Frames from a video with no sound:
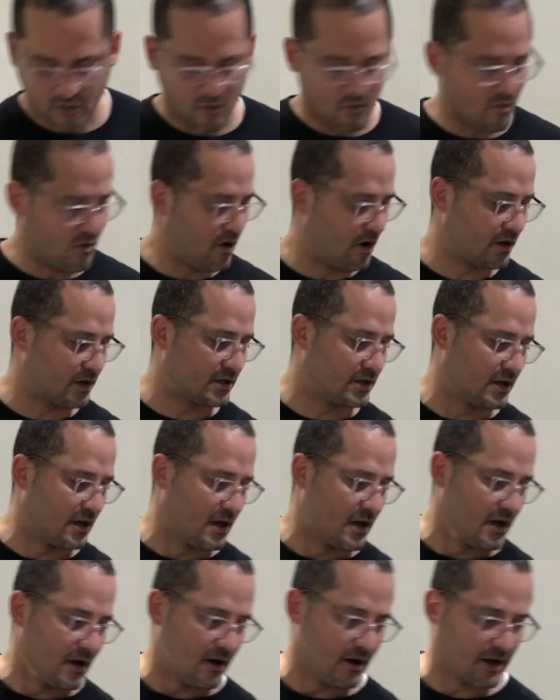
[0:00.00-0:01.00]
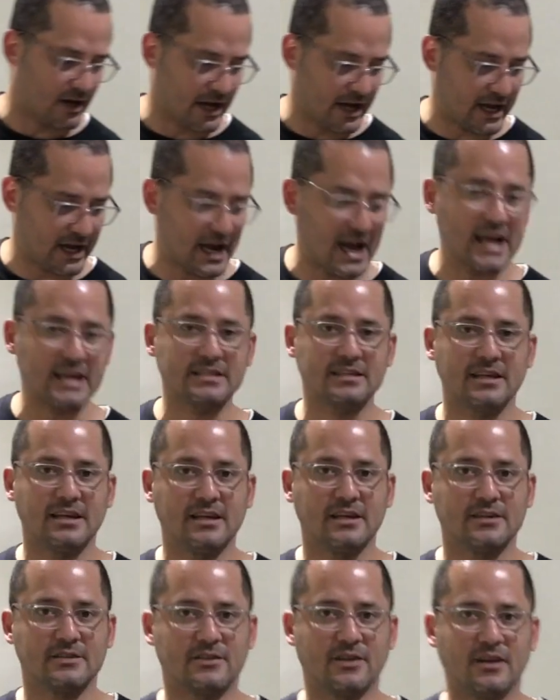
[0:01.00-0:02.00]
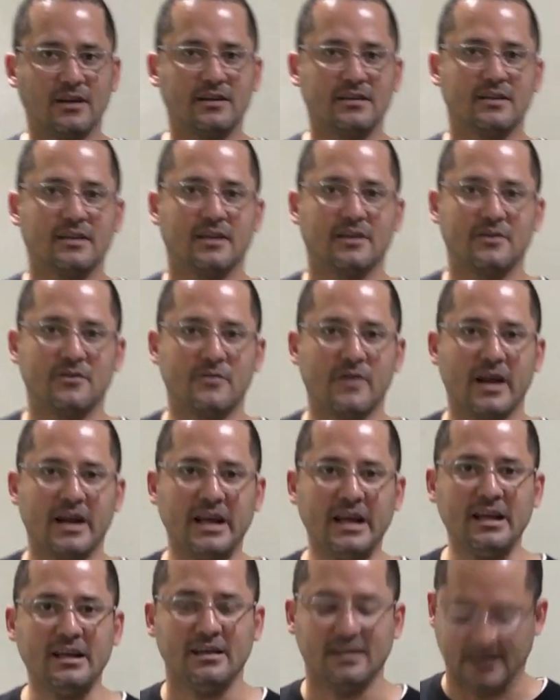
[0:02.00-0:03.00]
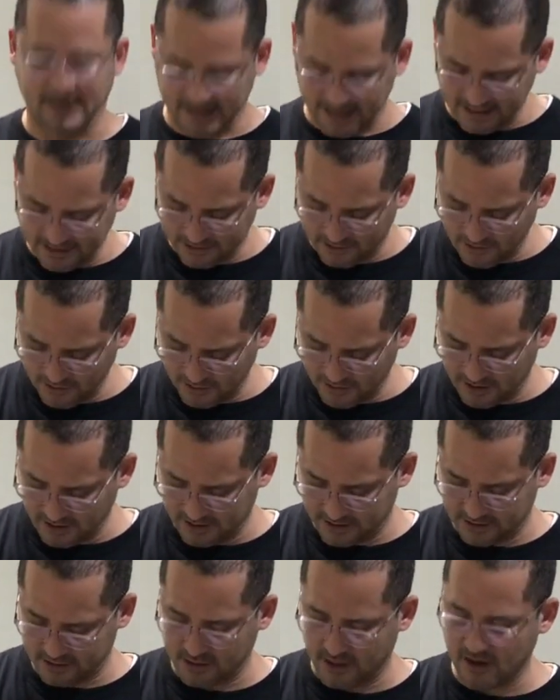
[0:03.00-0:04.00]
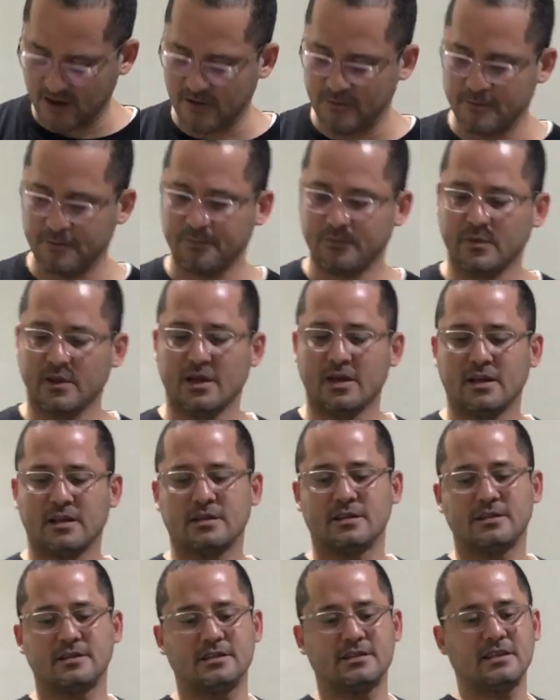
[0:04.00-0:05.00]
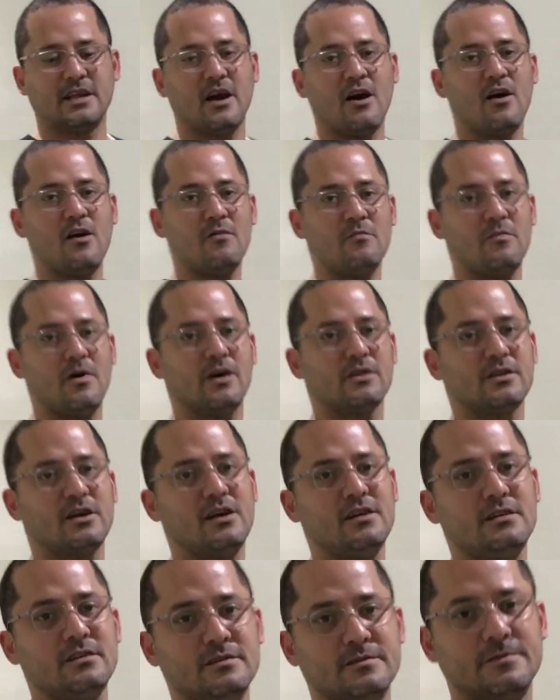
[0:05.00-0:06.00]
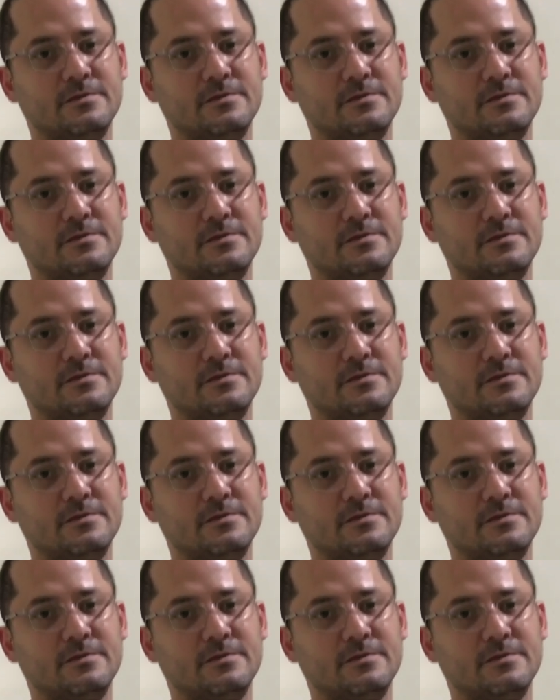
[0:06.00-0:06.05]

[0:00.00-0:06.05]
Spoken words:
works. Okay, guys? So you ready? Let's do this. So this is the on button,